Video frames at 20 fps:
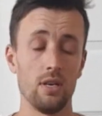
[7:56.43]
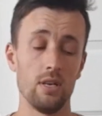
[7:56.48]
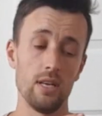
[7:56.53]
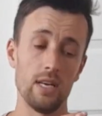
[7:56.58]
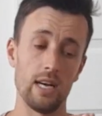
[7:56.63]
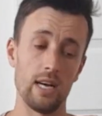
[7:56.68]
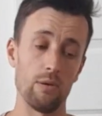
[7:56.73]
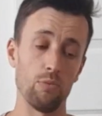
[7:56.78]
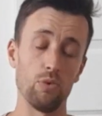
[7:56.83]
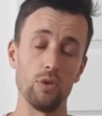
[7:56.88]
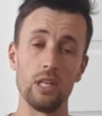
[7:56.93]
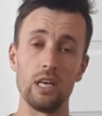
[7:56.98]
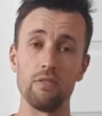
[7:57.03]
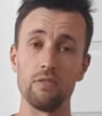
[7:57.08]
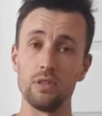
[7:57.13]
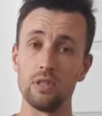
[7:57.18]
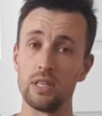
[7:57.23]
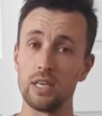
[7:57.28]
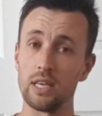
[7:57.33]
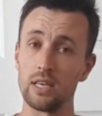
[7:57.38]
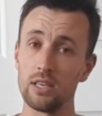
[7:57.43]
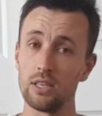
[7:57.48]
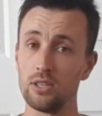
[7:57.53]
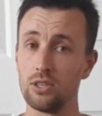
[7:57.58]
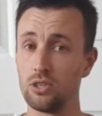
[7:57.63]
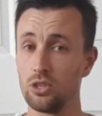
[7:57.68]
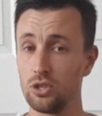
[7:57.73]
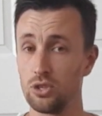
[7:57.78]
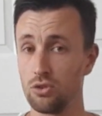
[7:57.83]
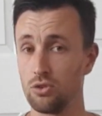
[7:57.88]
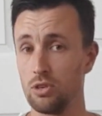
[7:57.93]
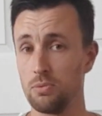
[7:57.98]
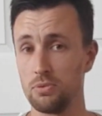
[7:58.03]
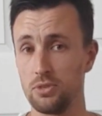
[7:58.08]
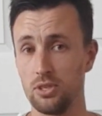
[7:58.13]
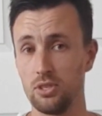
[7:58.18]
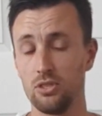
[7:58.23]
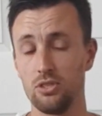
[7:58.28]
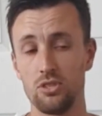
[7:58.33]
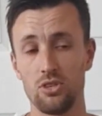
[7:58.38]
We'll leave a link in the
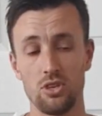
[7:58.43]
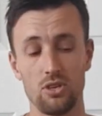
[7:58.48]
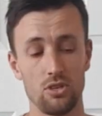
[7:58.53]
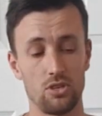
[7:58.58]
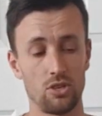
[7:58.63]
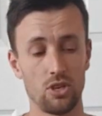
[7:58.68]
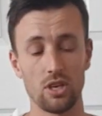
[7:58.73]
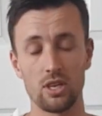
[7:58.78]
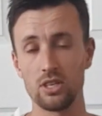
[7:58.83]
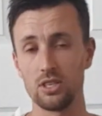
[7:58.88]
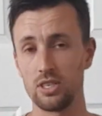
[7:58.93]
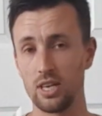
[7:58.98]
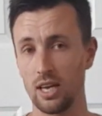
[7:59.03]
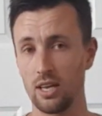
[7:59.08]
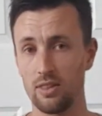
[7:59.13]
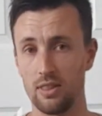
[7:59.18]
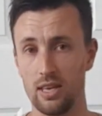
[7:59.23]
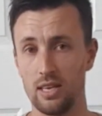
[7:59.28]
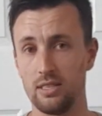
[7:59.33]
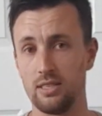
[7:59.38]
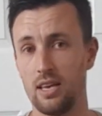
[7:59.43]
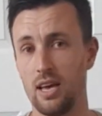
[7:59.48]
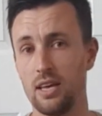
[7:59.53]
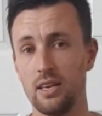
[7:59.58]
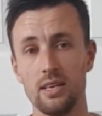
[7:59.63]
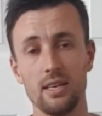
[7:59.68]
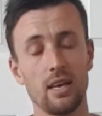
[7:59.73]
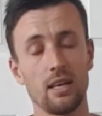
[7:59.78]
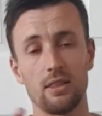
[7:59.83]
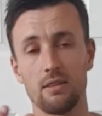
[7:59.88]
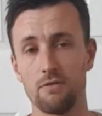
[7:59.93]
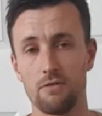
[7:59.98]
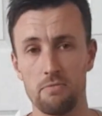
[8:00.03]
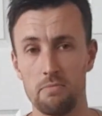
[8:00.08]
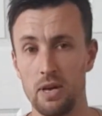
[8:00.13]
description so you can check these out. You can get them from